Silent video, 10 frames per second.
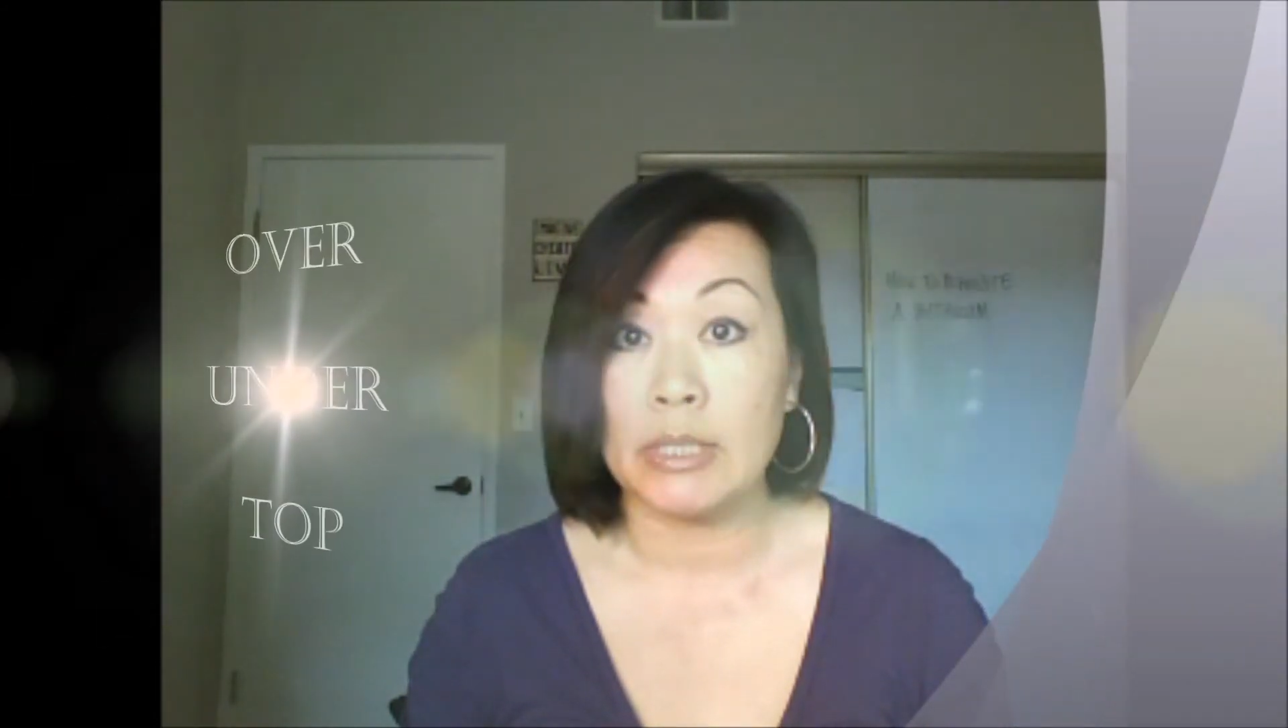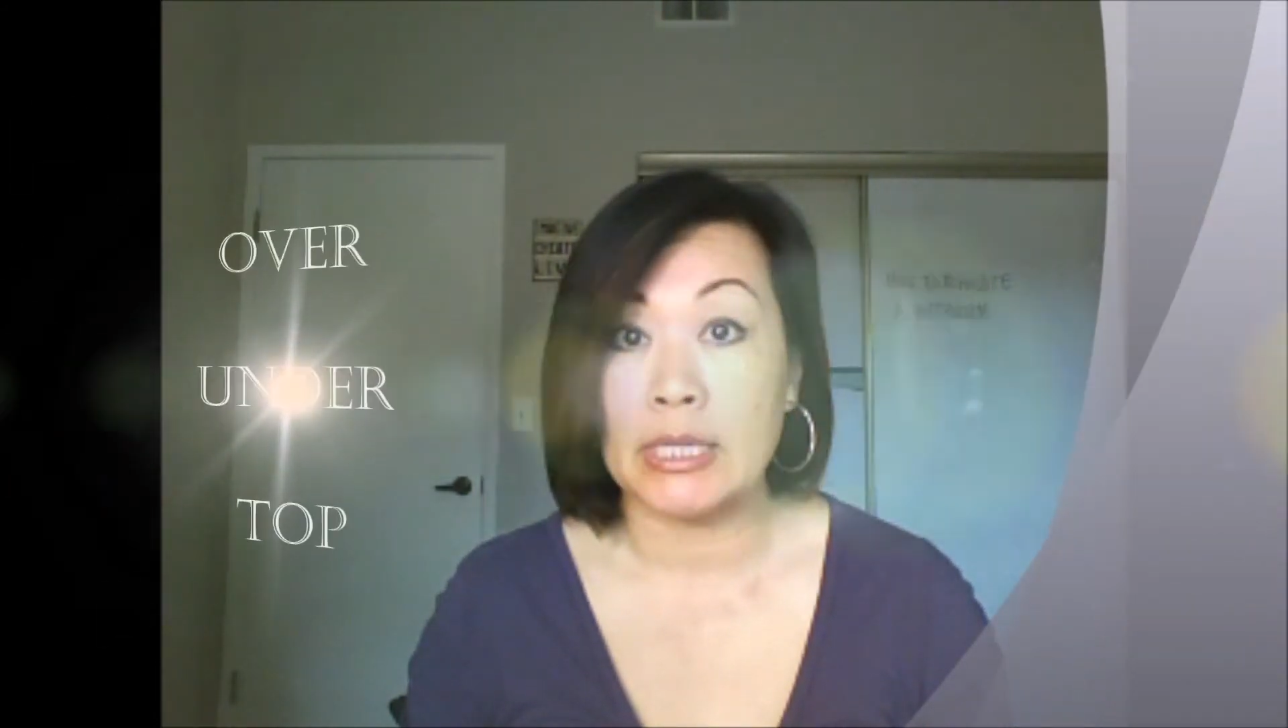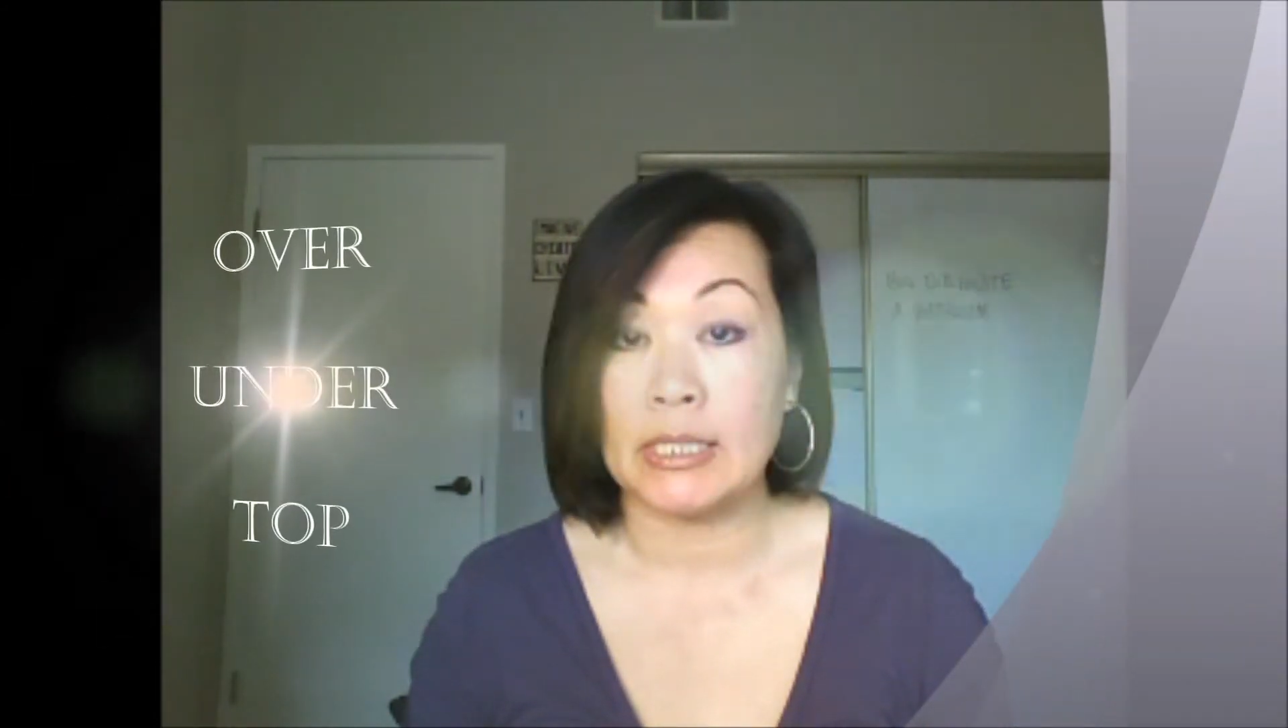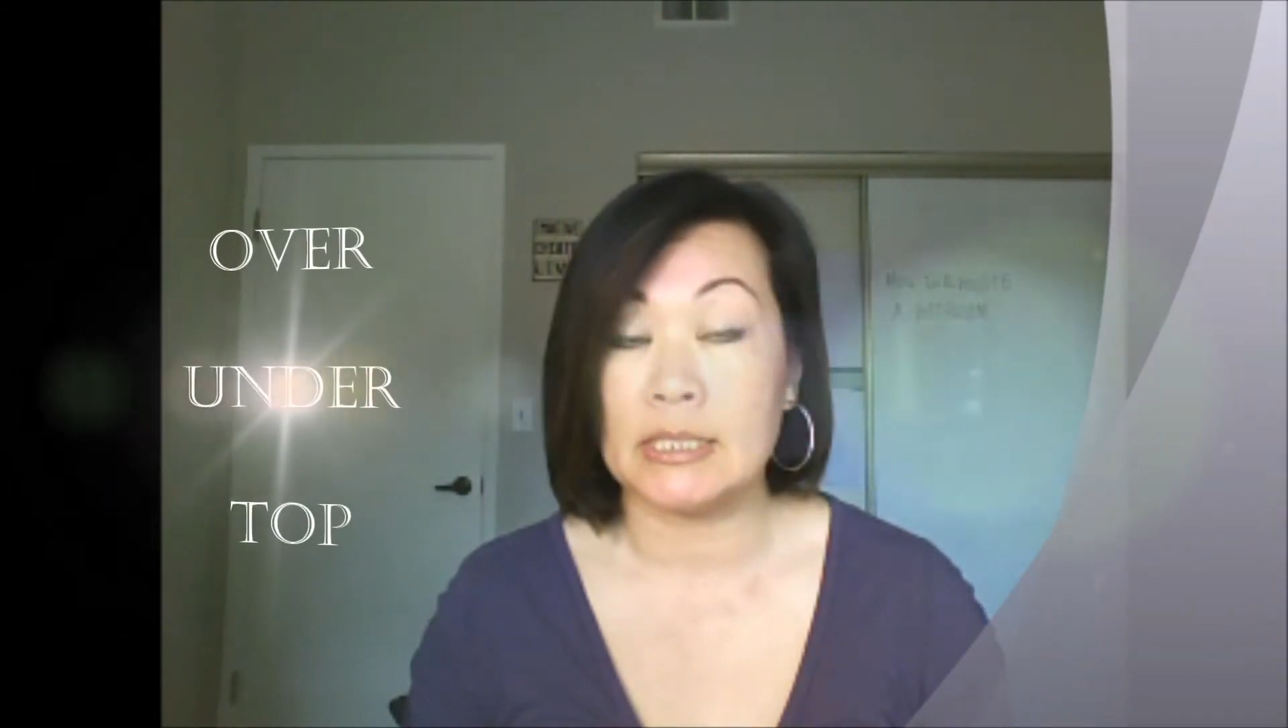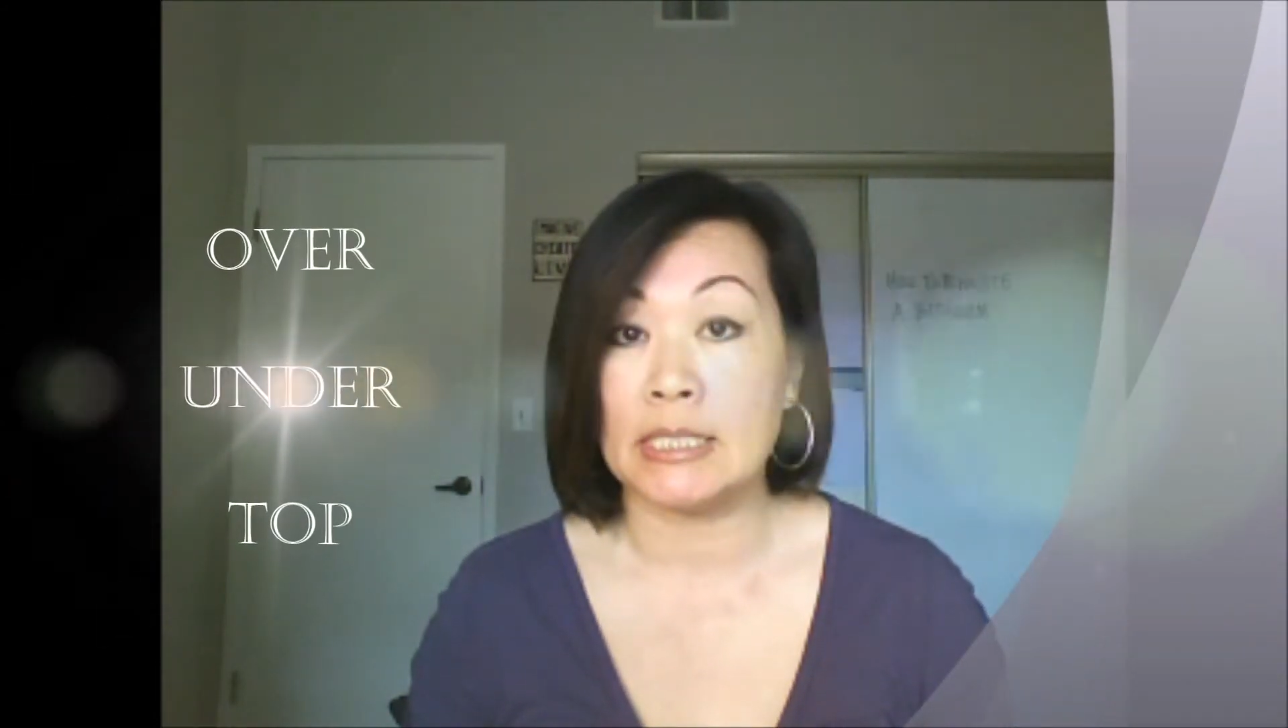
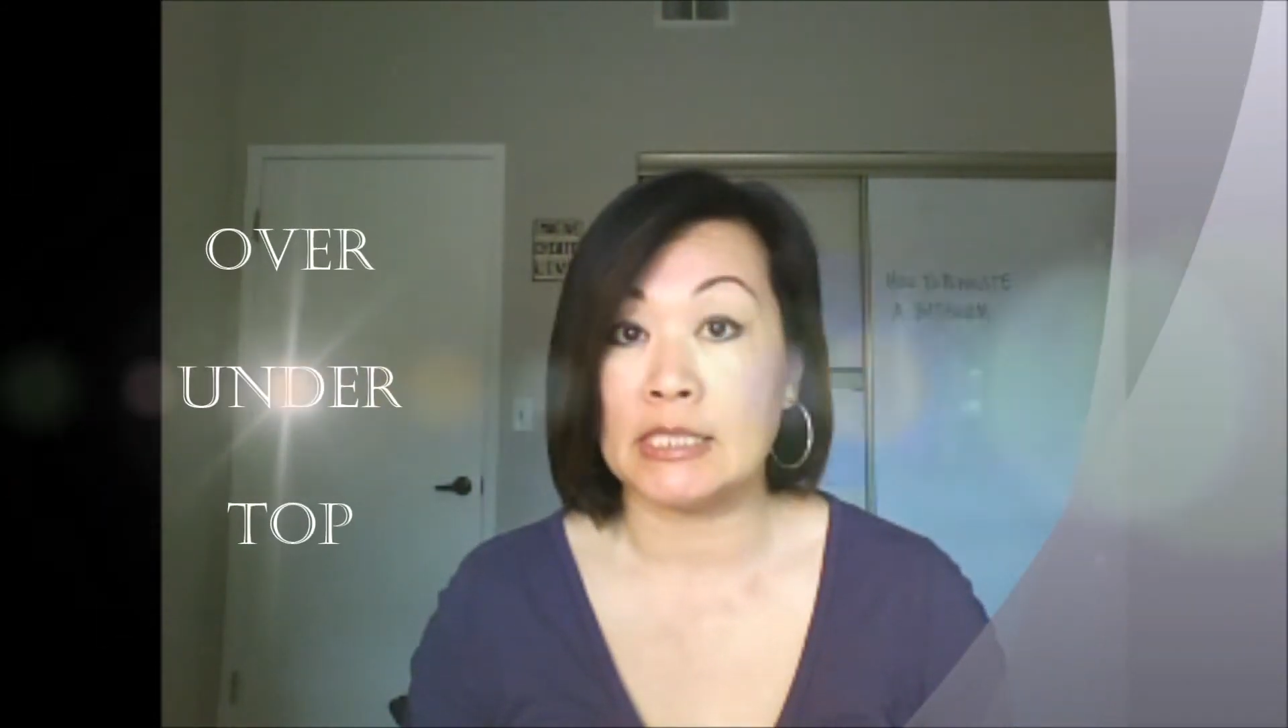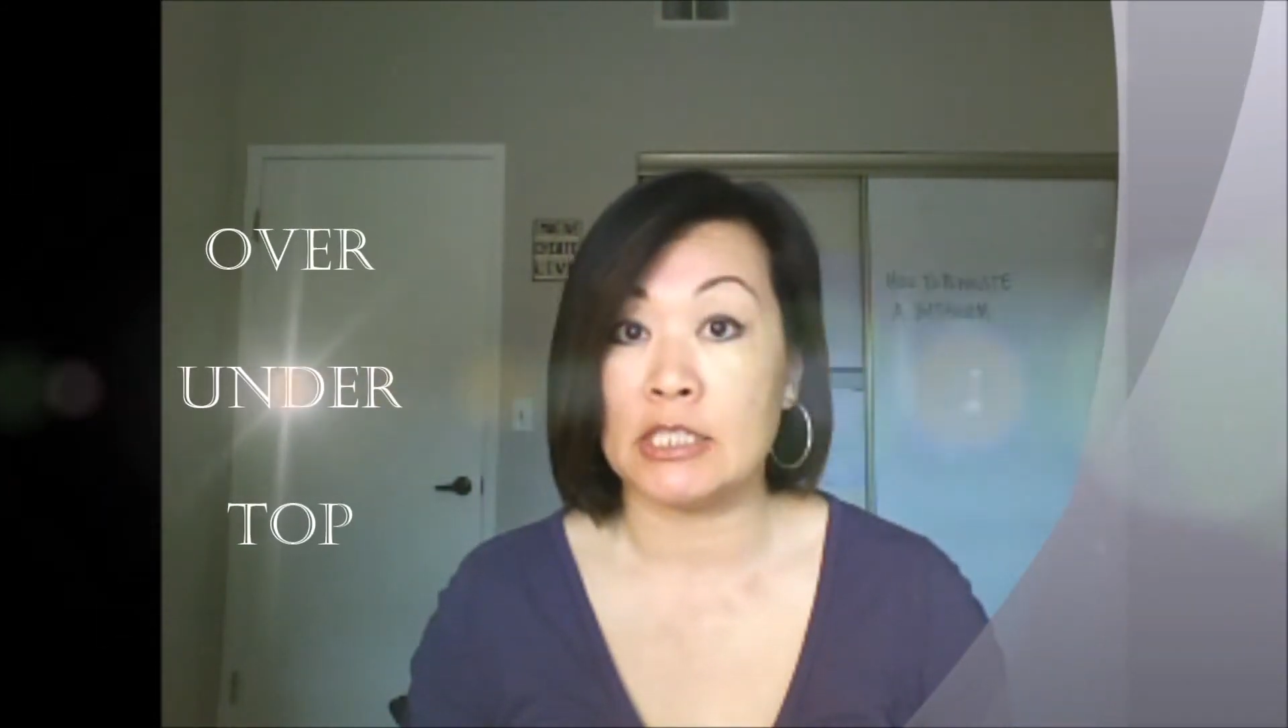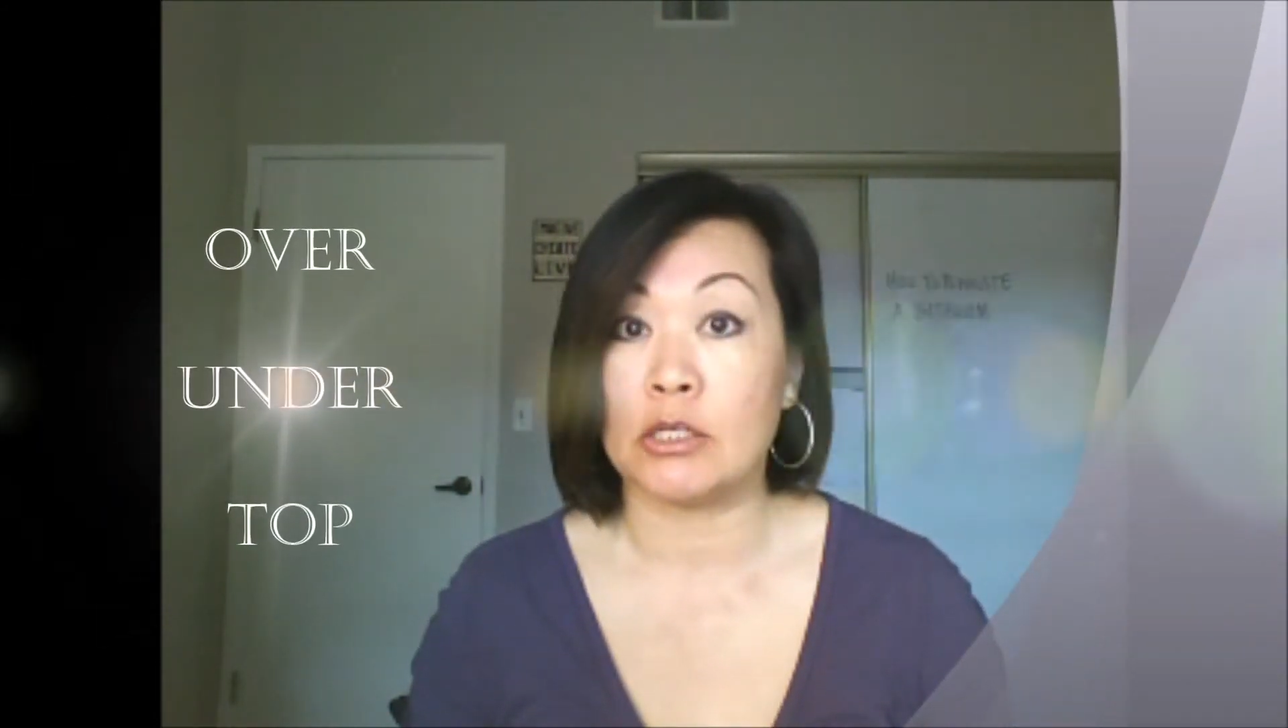is it